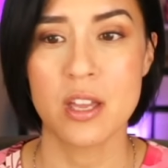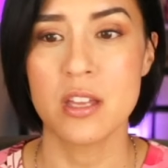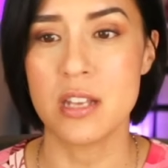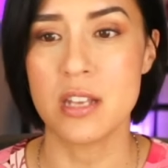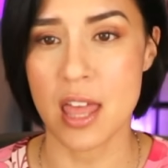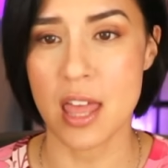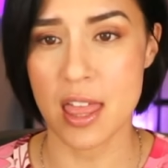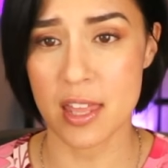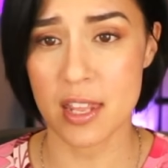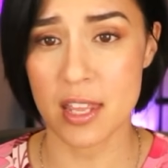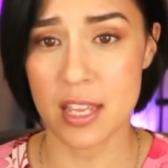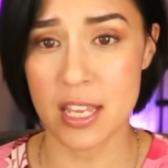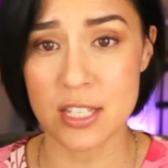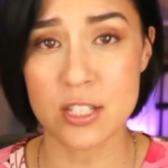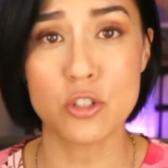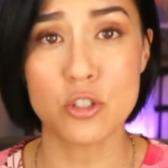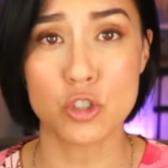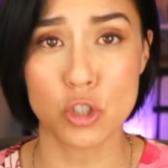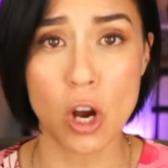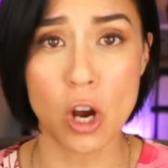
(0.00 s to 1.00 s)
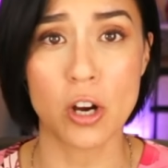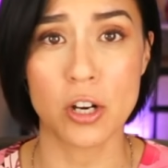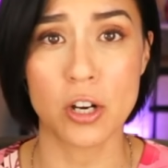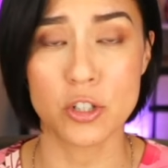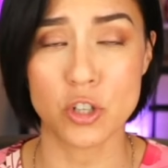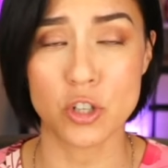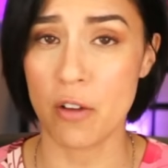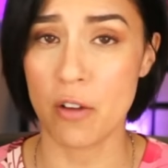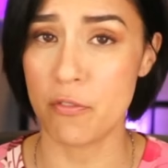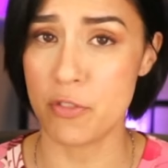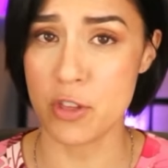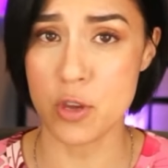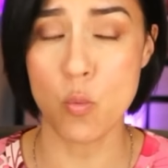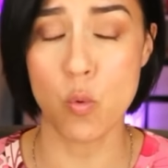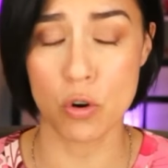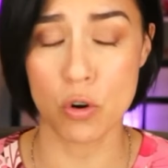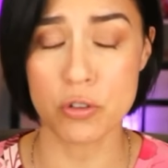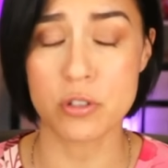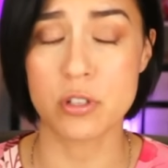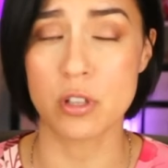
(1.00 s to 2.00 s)
that is in charge of the
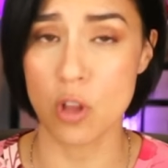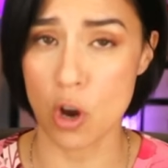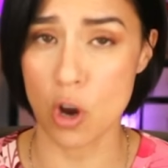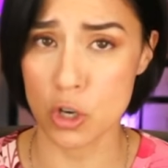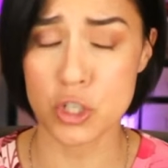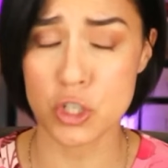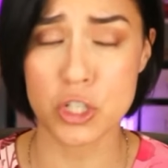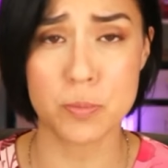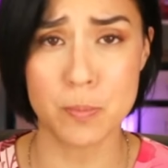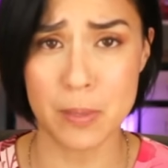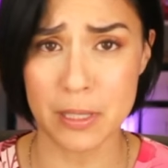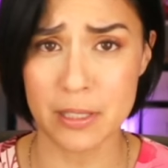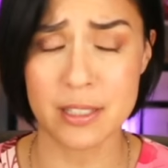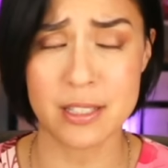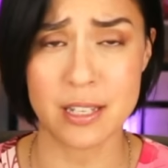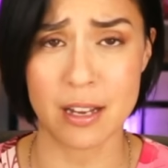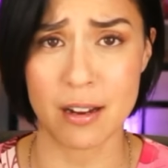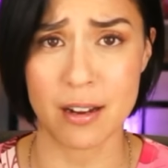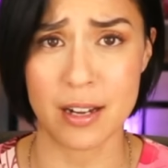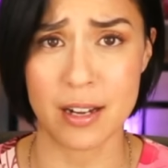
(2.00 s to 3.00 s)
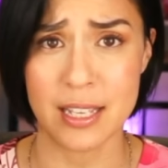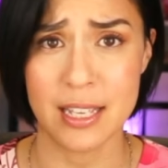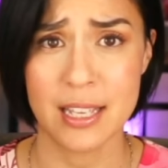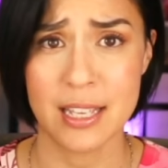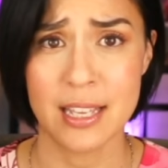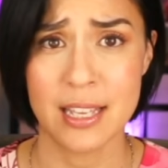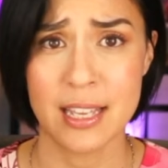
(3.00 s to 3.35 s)
world's largest military